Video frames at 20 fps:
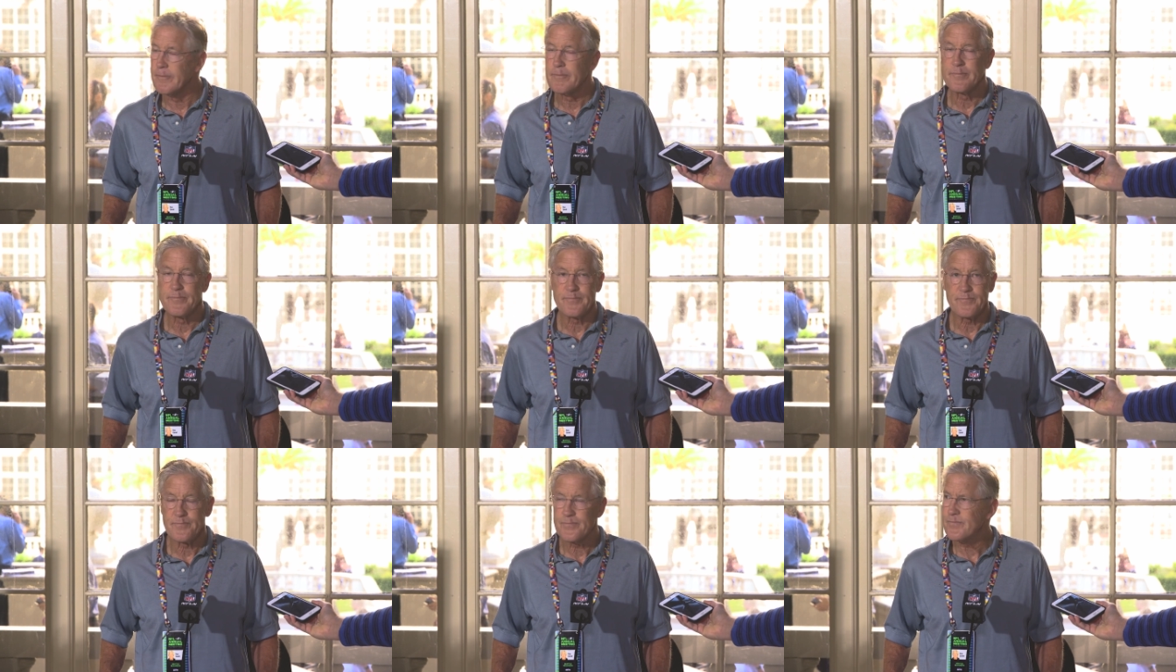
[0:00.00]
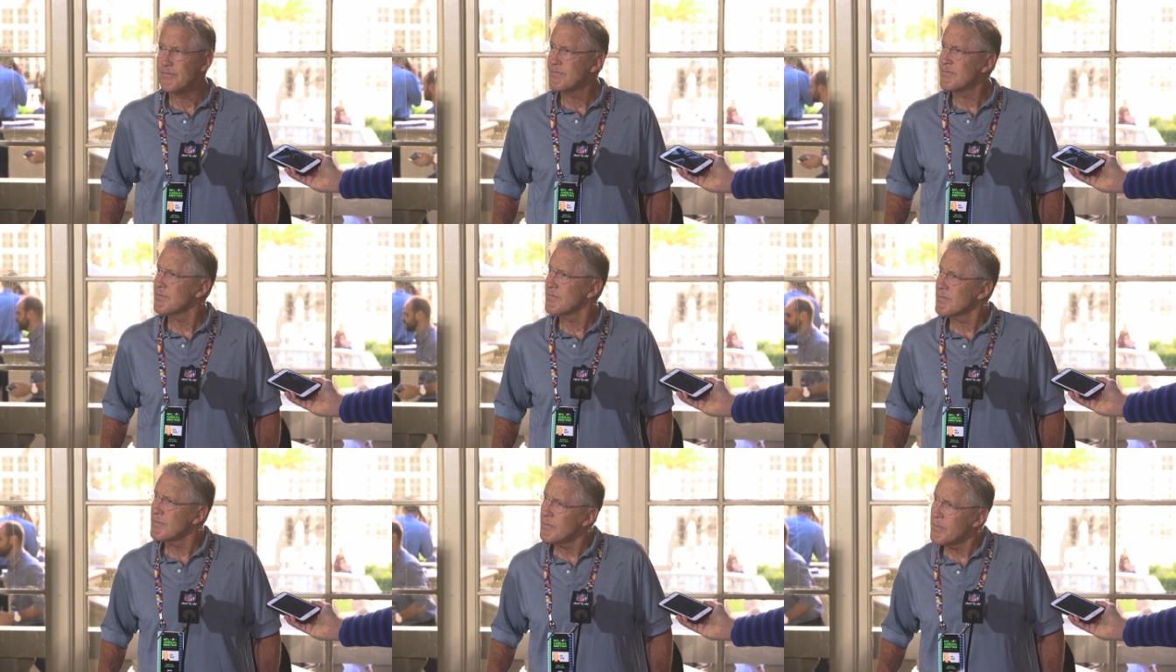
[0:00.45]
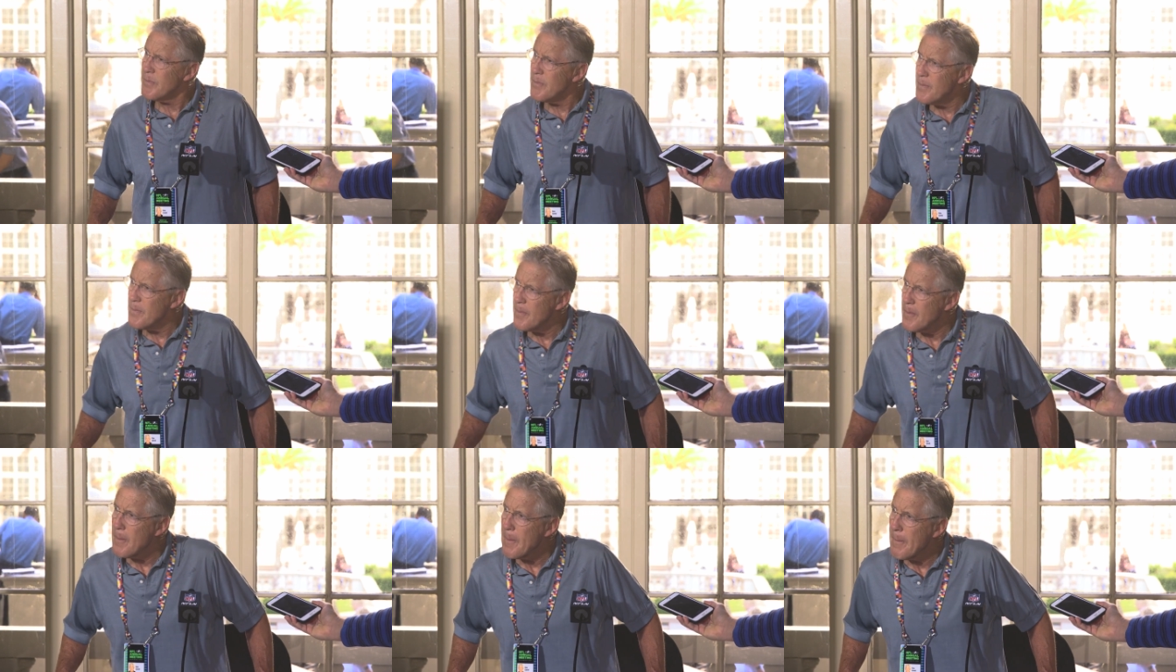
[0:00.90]
If he still feels
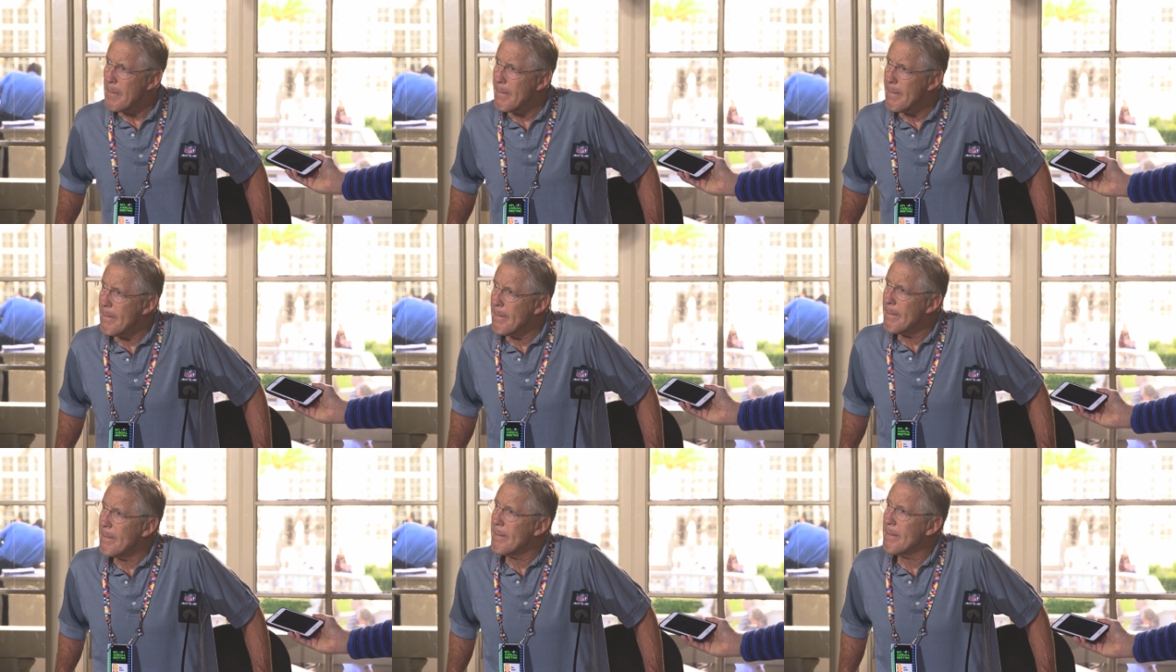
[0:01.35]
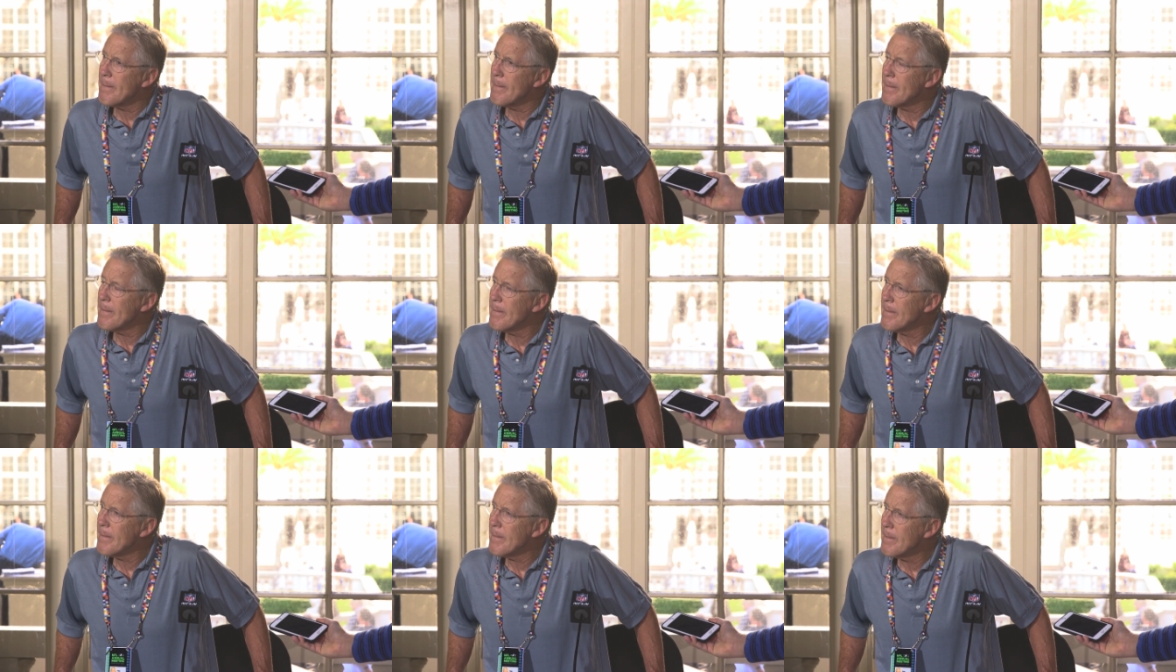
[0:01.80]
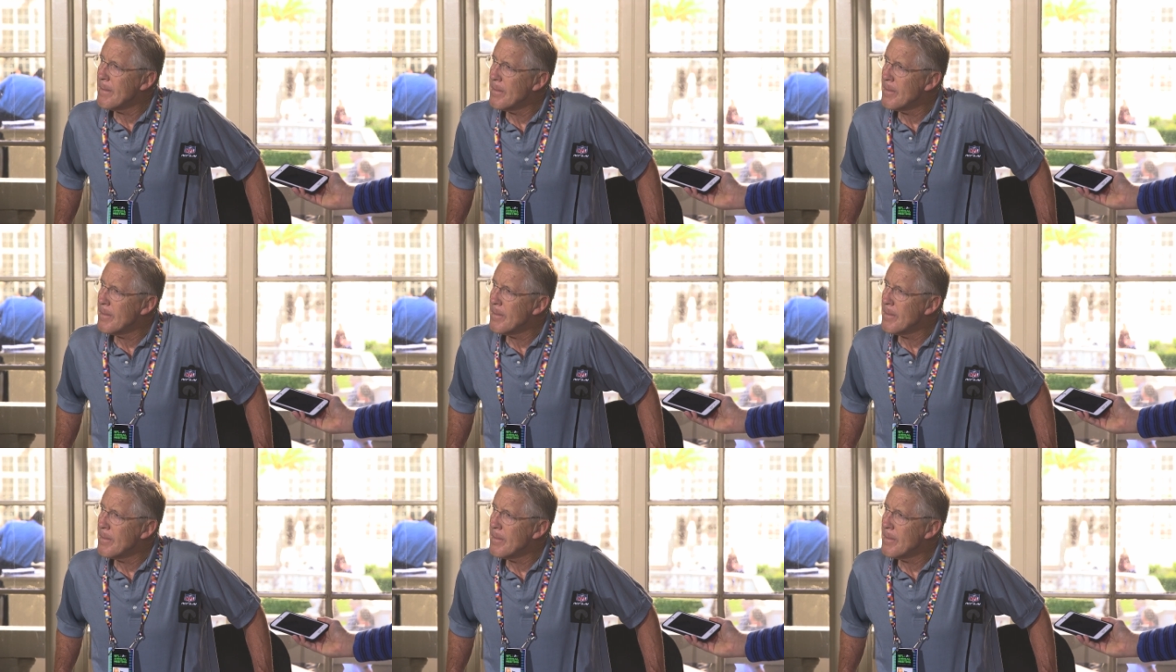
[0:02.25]
away when Denver goes to